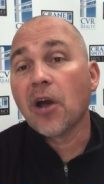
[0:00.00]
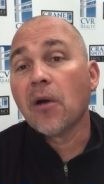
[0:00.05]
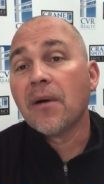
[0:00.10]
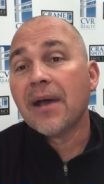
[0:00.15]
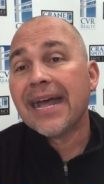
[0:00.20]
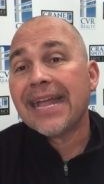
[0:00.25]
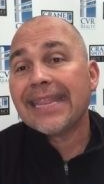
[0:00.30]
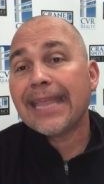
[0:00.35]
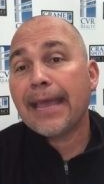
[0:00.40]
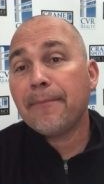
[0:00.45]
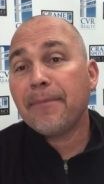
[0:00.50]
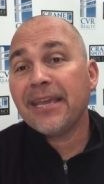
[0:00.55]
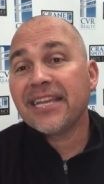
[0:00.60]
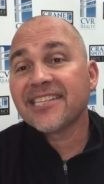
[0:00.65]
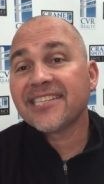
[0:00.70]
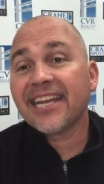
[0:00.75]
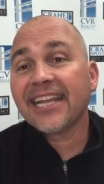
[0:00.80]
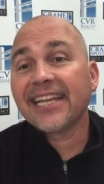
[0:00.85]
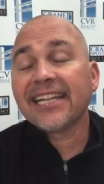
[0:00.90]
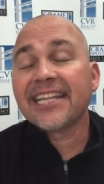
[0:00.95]
So that
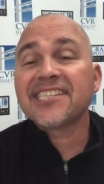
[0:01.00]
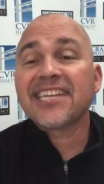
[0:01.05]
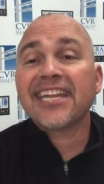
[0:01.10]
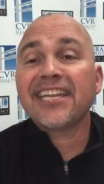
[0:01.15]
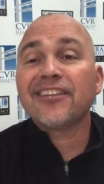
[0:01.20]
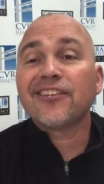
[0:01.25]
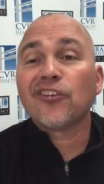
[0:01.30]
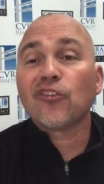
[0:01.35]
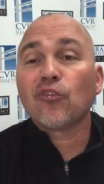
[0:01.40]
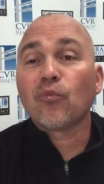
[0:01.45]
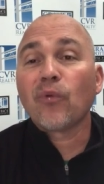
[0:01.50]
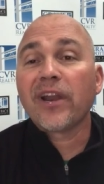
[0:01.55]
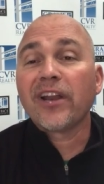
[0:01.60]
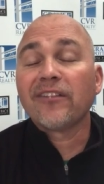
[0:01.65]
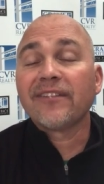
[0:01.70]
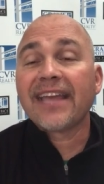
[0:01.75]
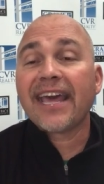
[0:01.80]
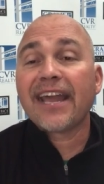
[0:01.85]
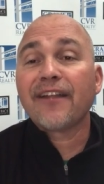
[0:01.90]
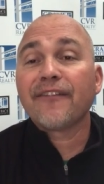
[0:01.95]
being said, let's get into the
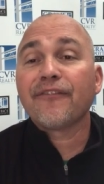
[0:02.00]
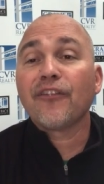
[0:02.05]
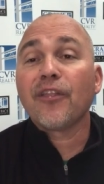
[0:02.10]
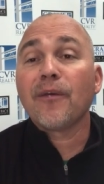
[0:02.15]
rental data